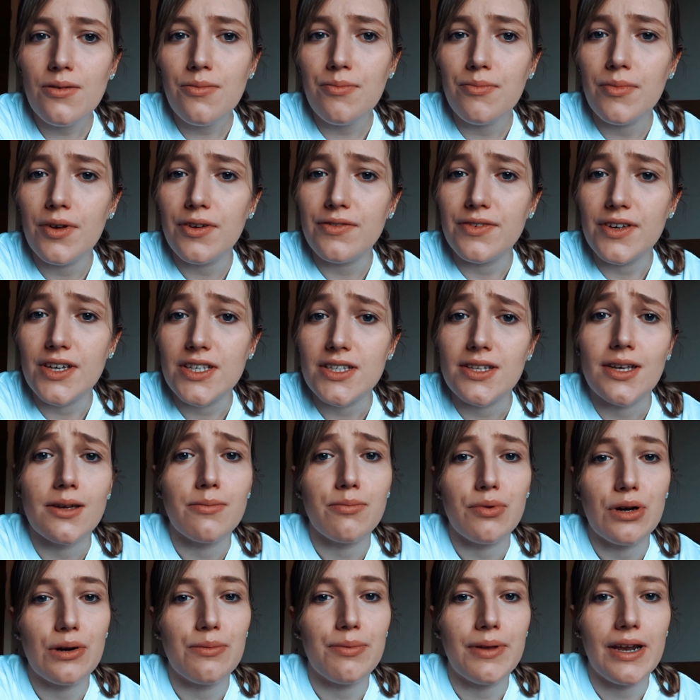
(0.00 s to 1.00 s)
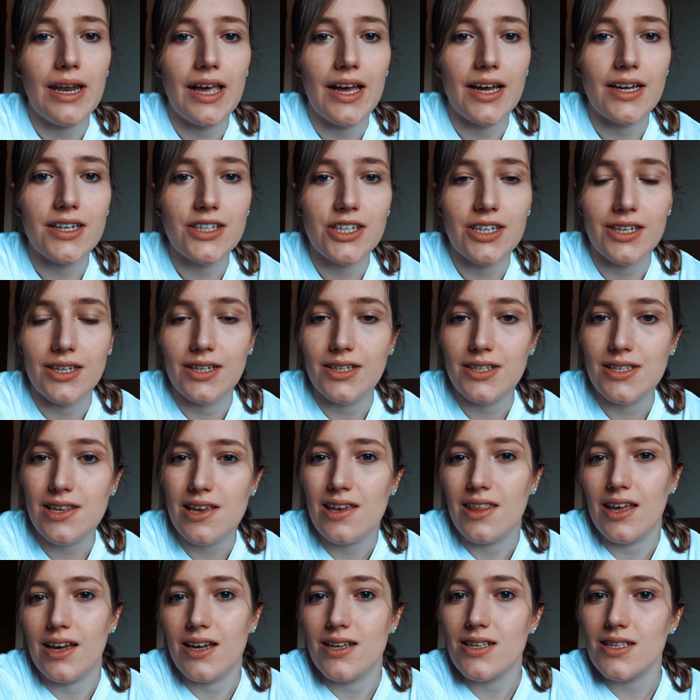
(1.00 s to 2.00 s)
my first like proper lecture,
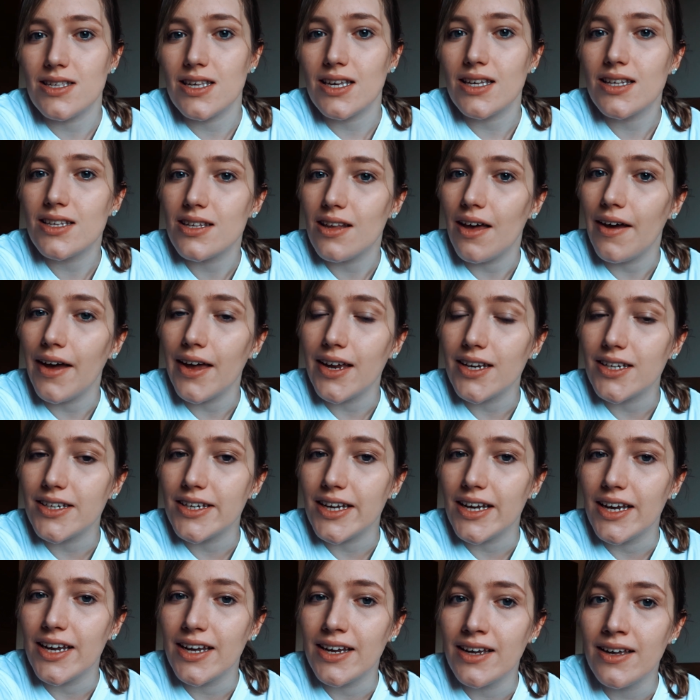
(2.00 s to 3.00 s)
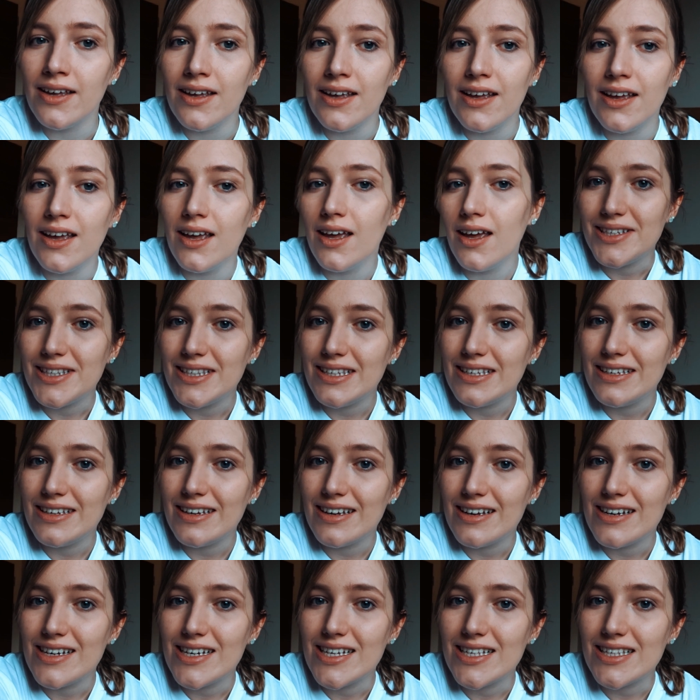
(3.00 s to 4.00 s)
so that's exciting. I'll see you
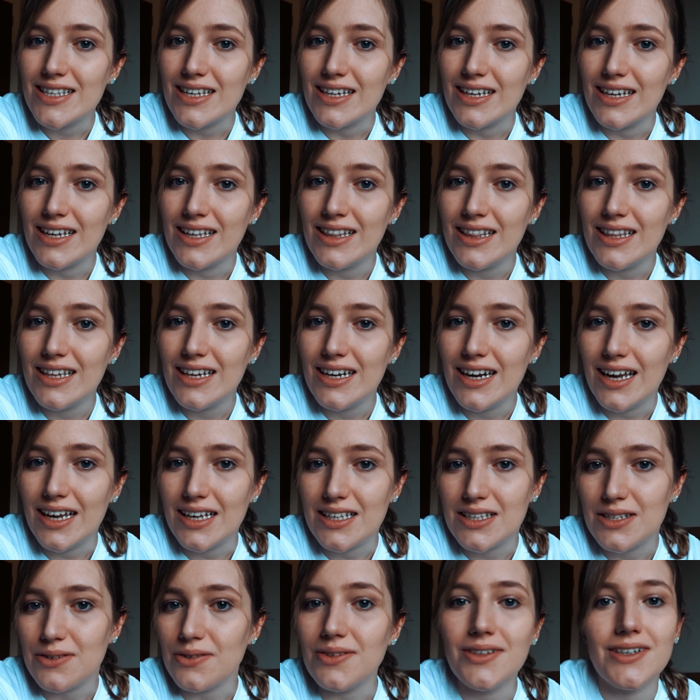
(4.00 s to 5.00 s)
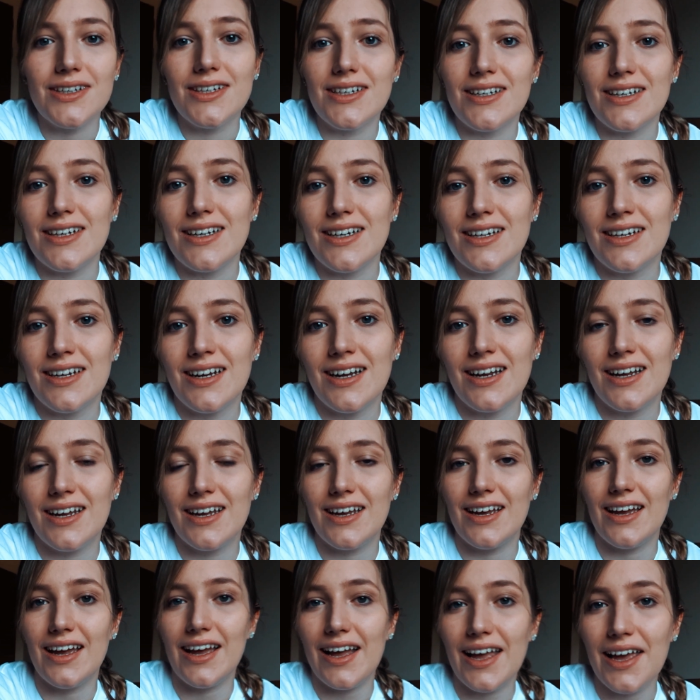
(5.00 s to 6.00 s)
guys in the next one.
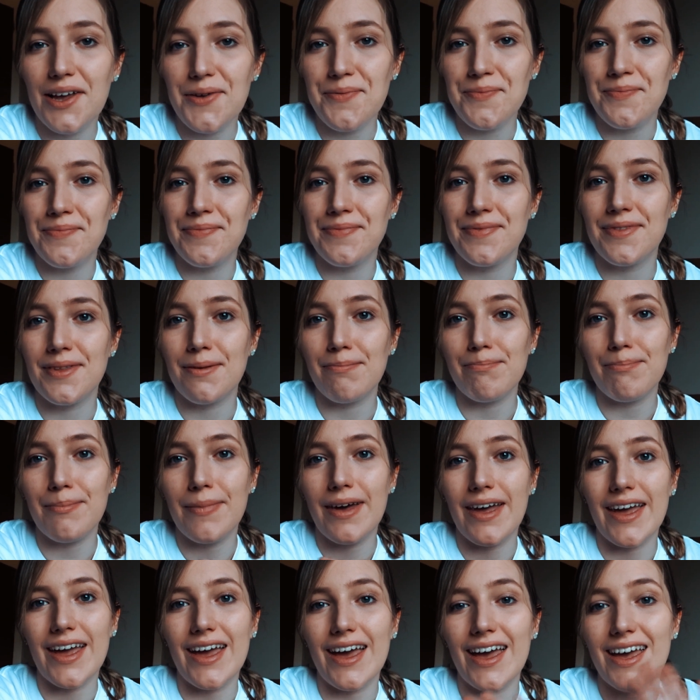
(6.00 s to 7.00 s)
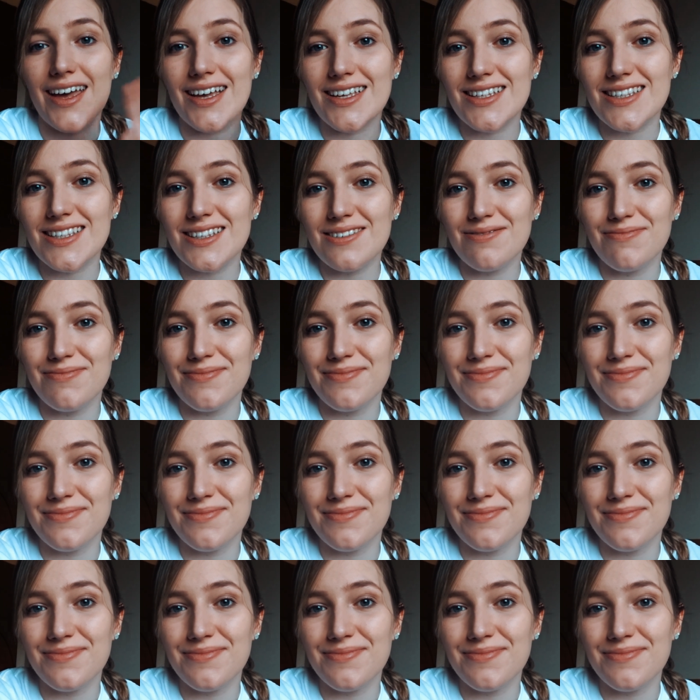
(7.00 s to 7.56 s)
Okay, bye guys.